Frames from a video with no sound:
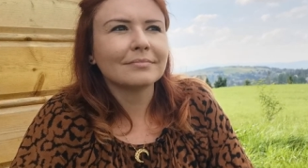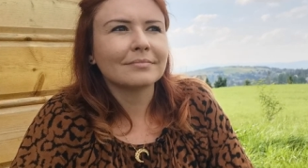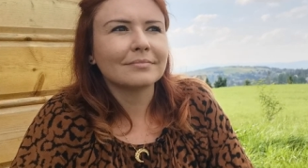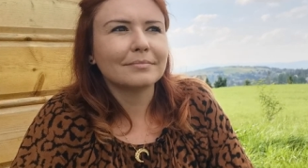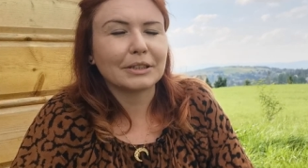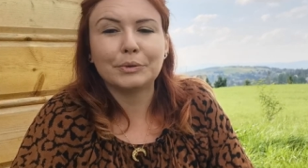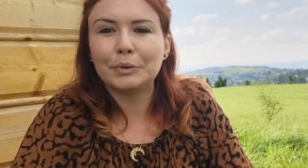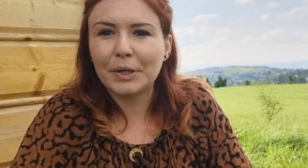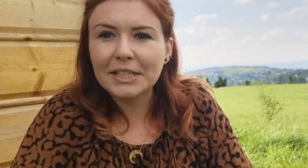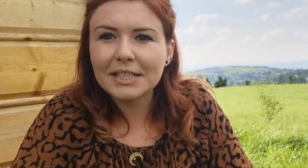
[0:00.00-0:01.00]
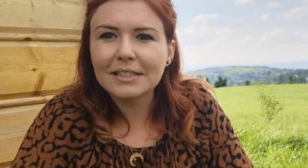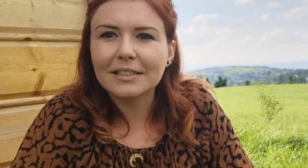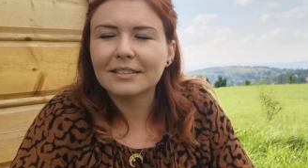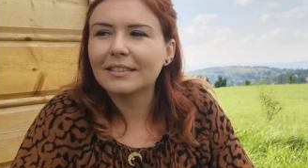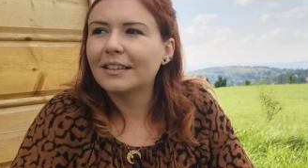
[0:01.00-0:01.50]
mm, but we
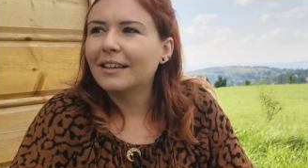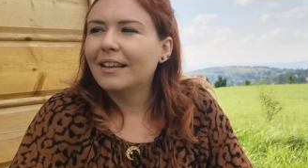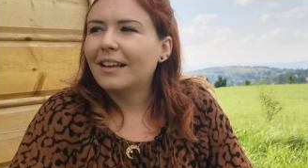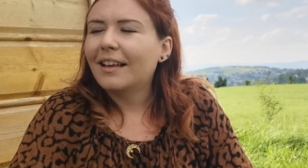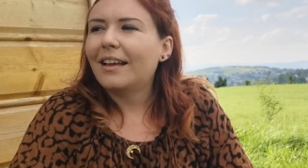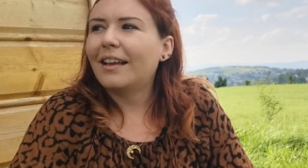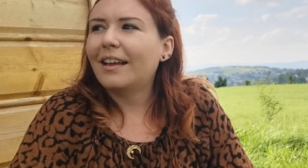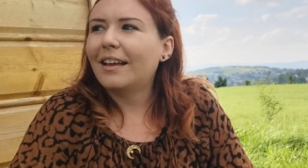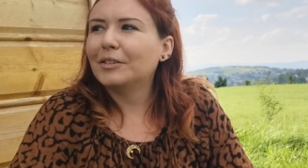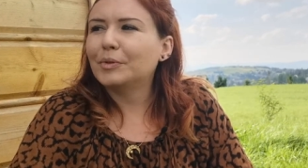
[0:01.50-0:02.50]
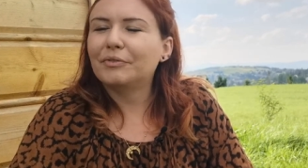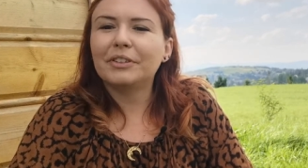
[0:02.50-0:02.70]
waited and